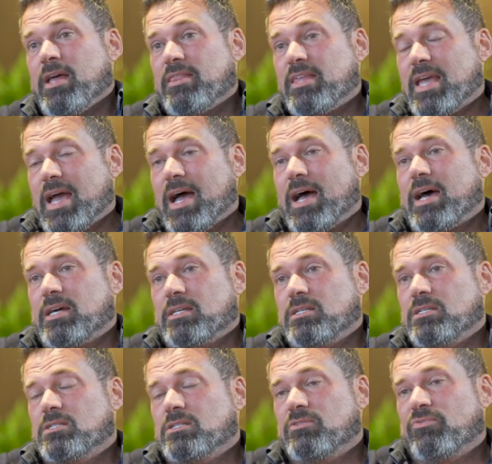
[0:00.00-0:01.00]
the art
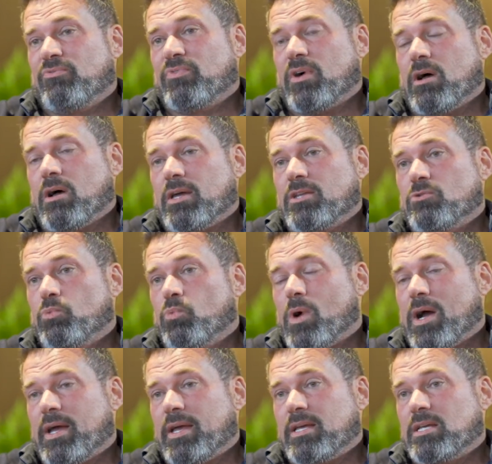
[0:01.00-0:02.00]
is to find
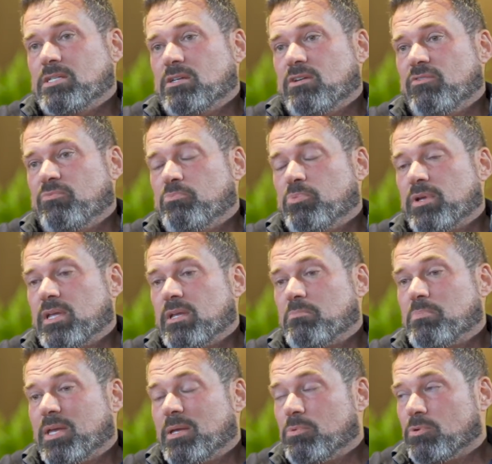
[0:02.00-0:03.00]
ways of bringing
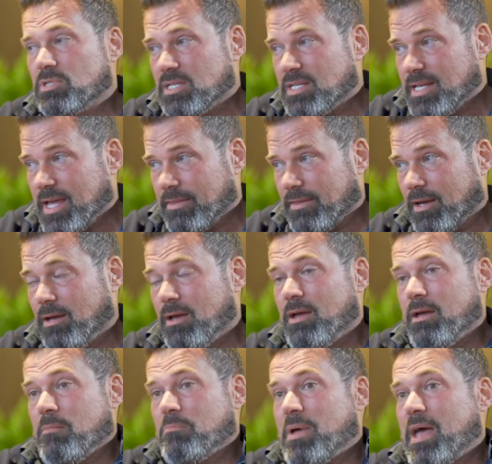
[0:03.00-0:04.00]
people together,
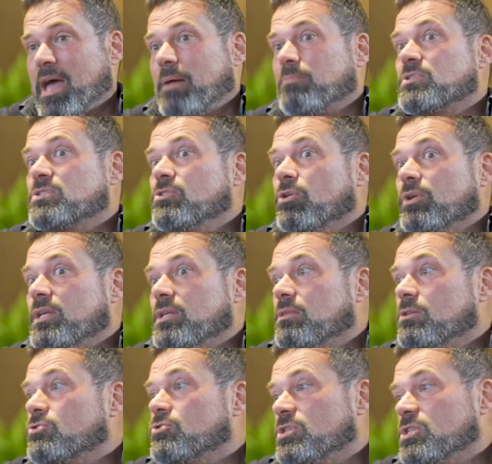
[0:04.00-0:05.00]
perhaps not in
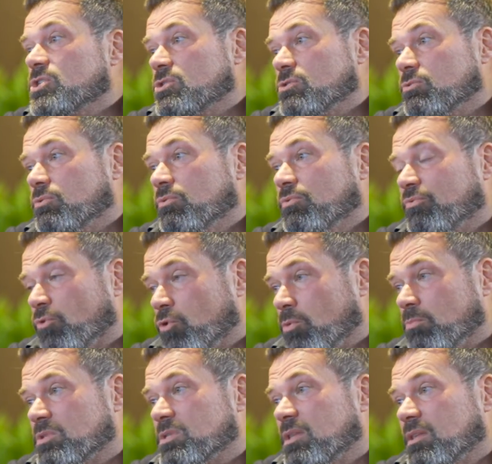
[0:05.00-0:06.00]
the traditional
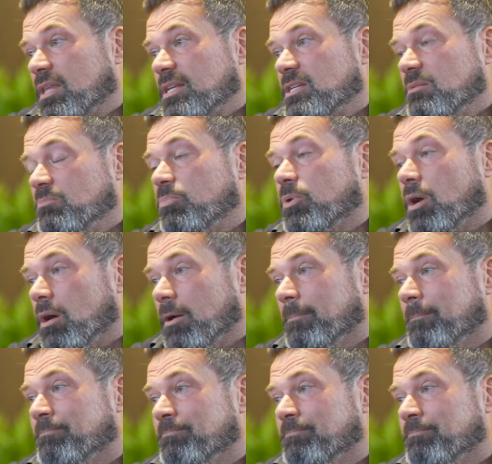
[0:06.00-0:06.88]
forms that they did prior.